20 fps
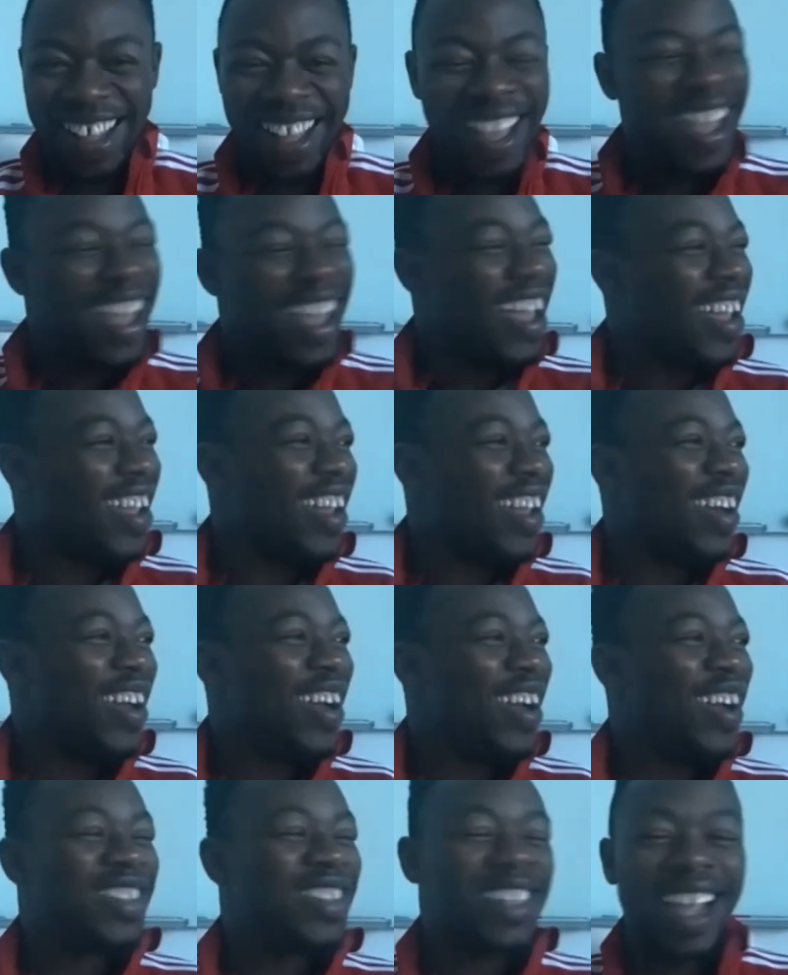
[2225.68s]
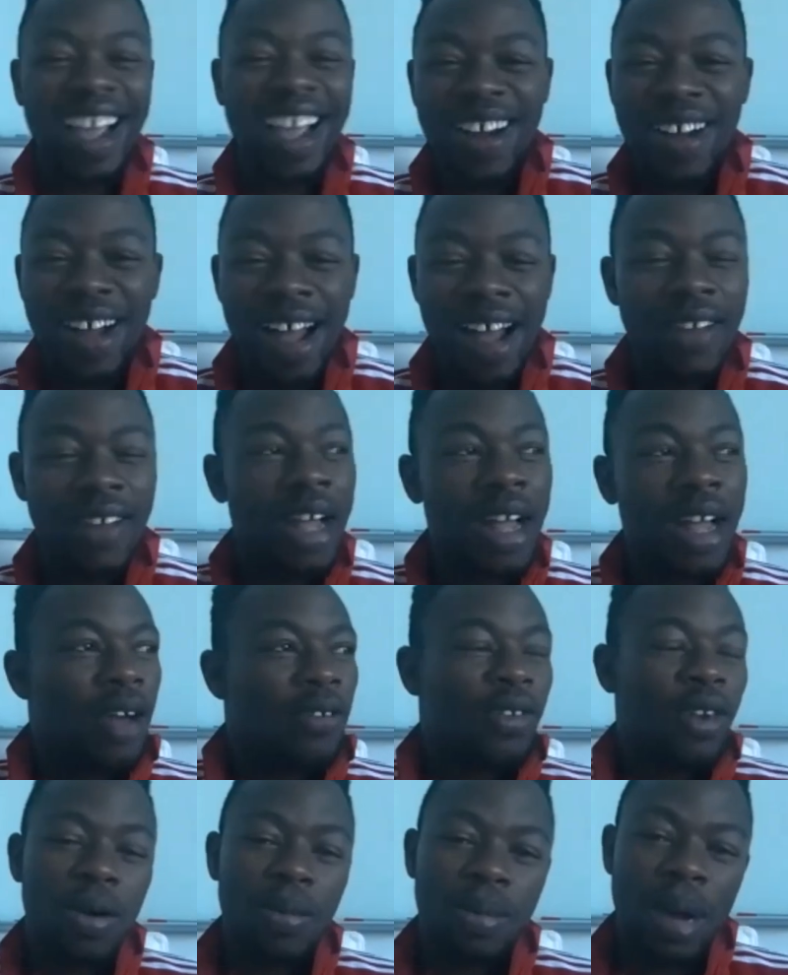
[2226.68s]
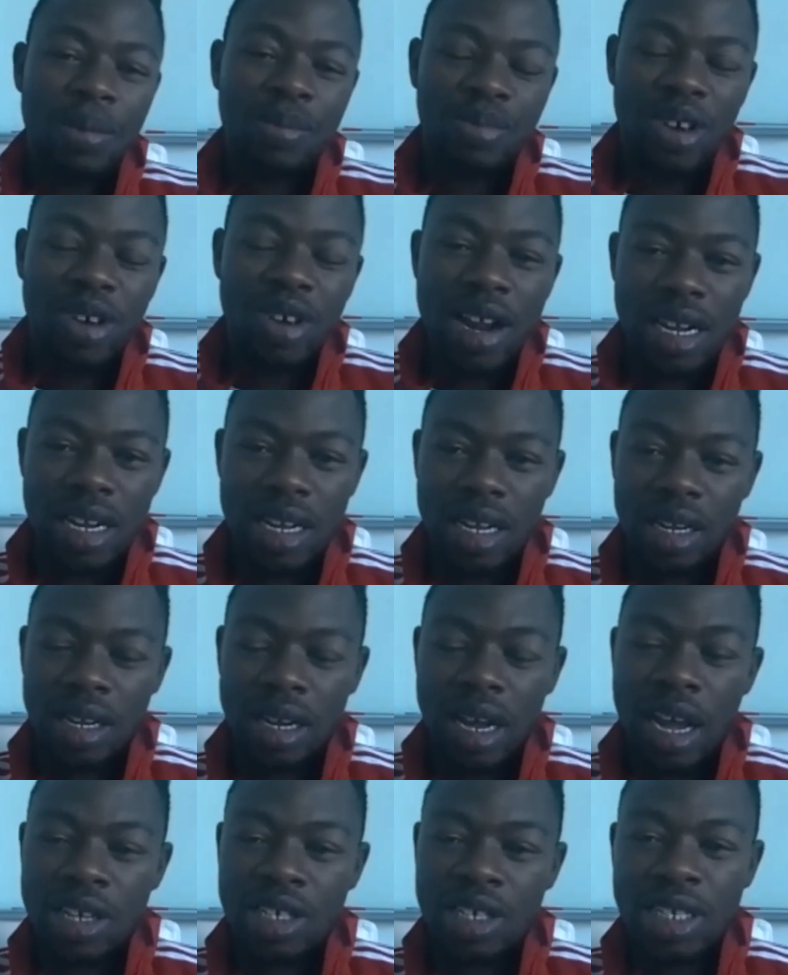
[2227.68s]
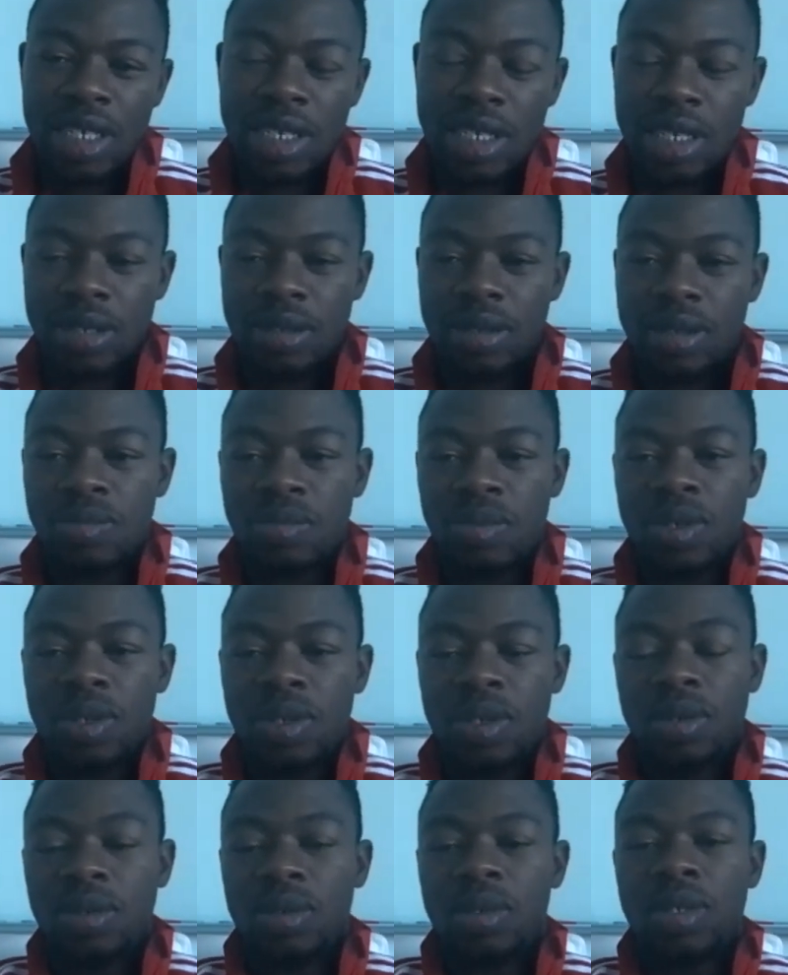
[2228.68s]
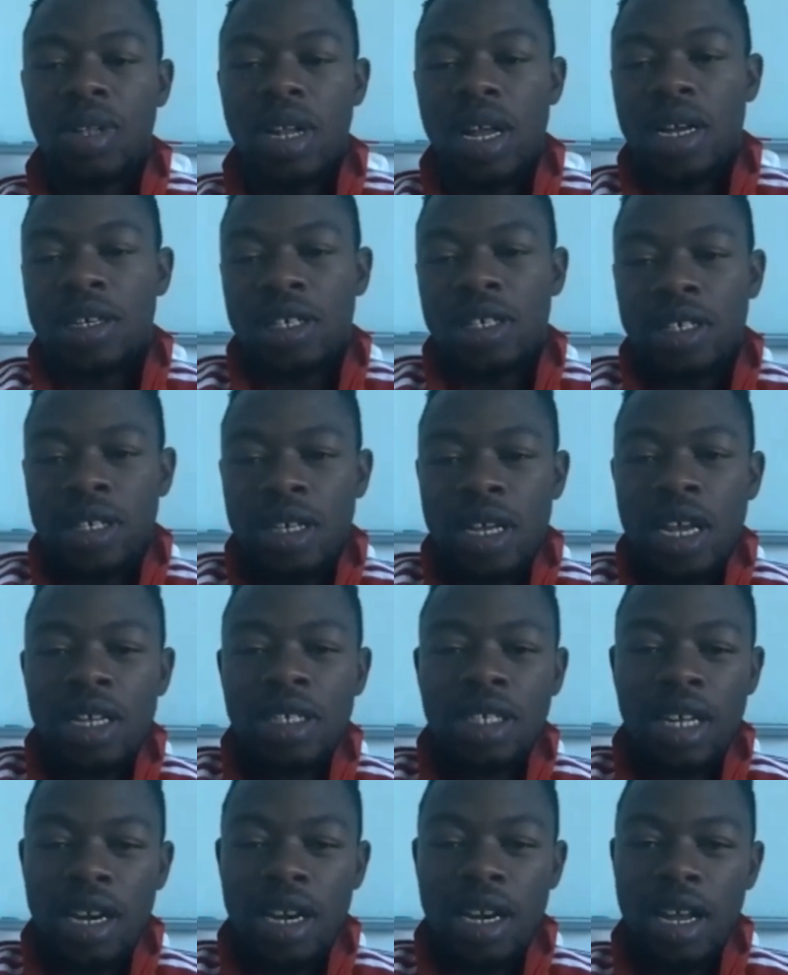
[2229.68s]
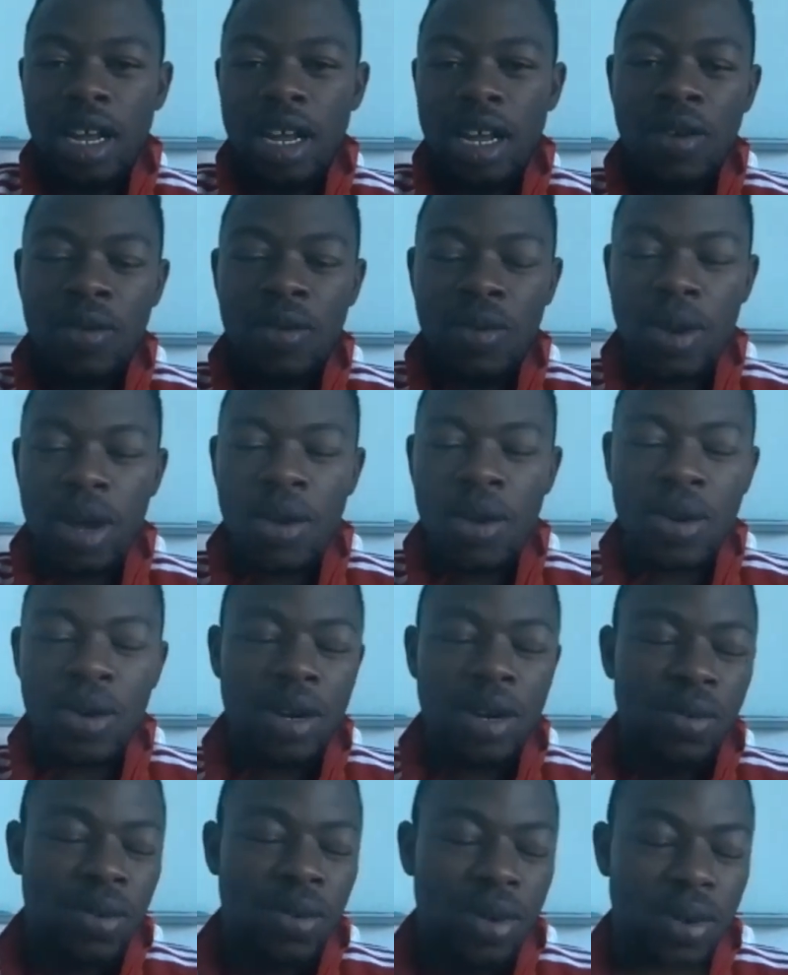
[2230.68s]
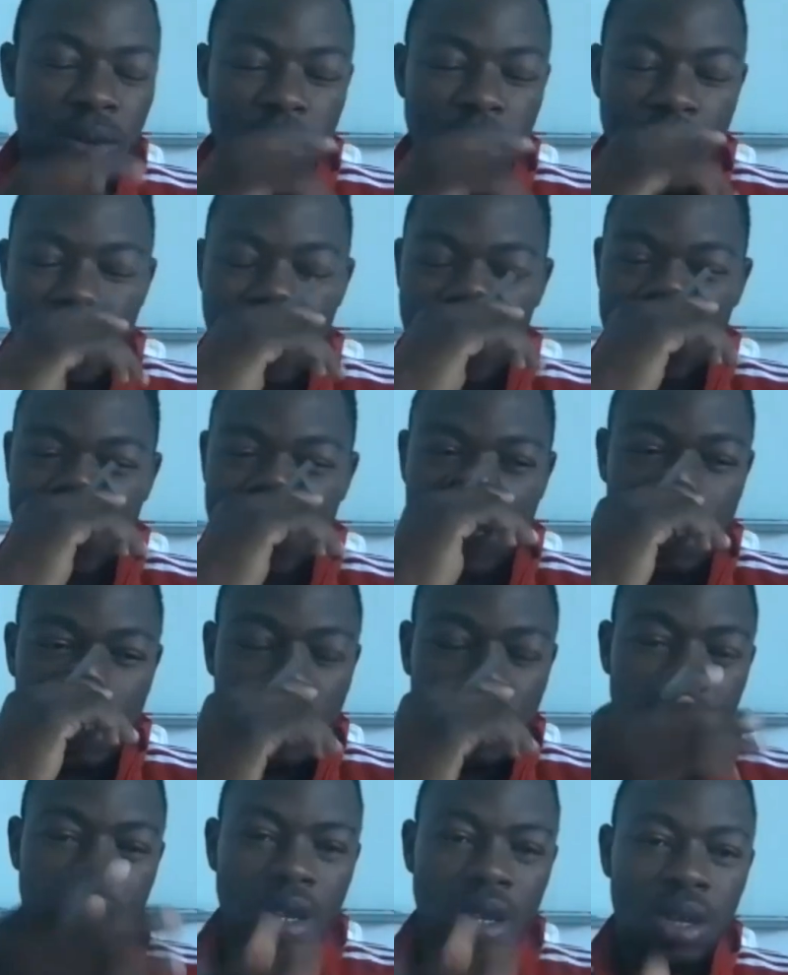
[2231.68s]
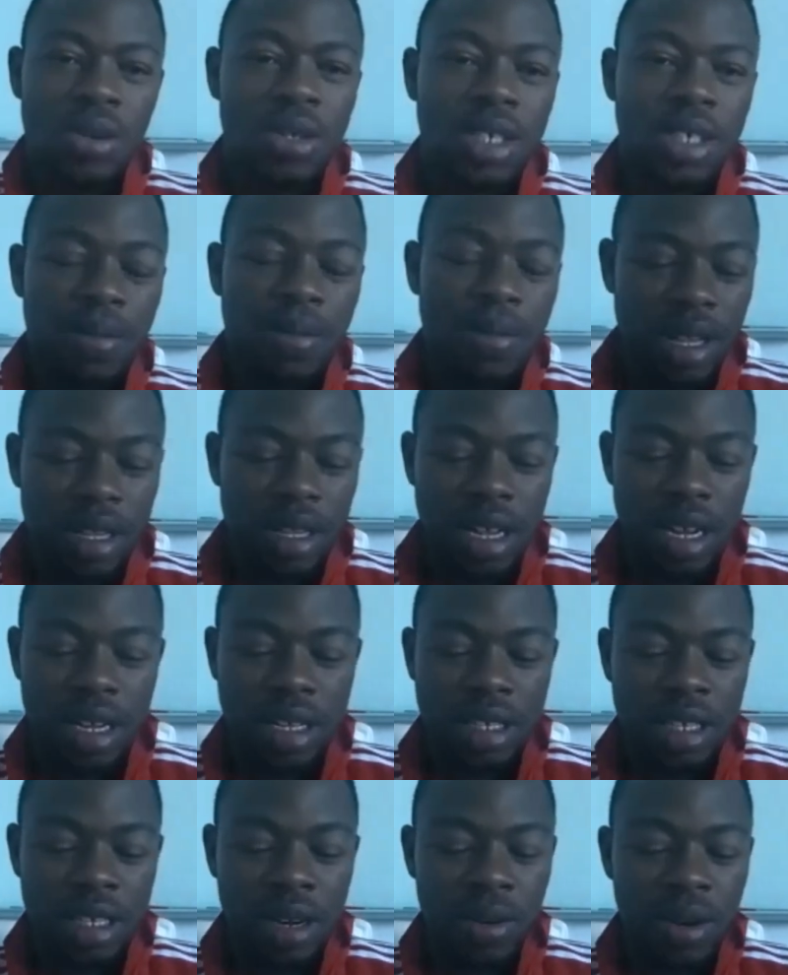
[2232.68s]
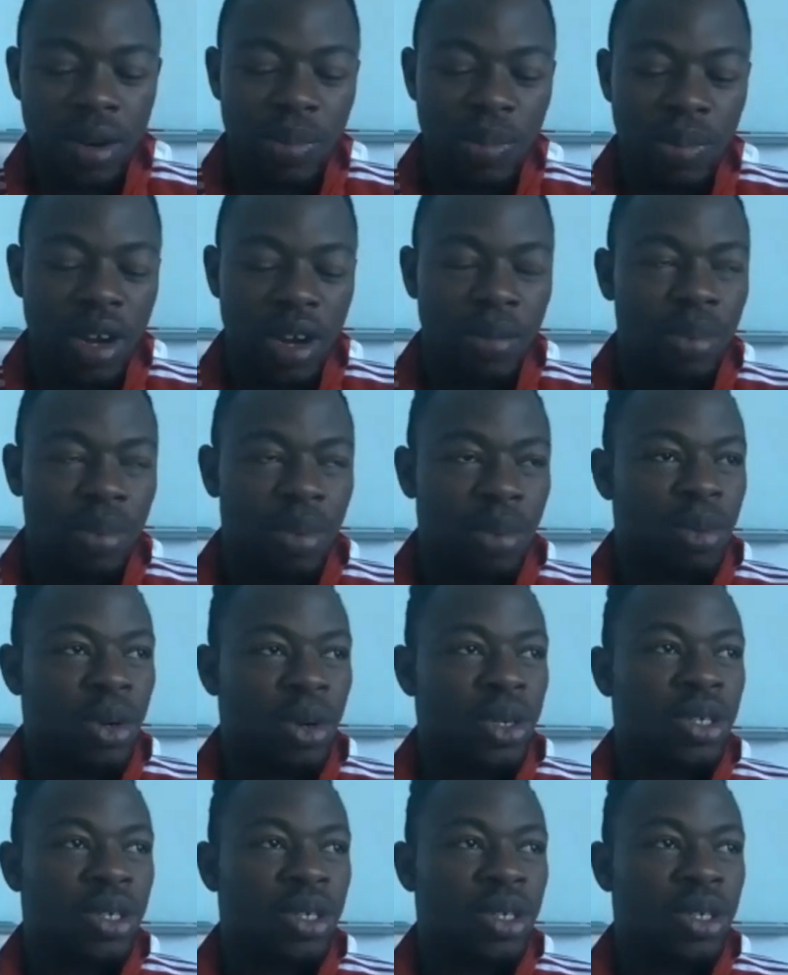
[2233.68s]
And I was like, I don't have for my branding. I just like yesterday, I, I, what I wanted to show you something that I sent with a better proposal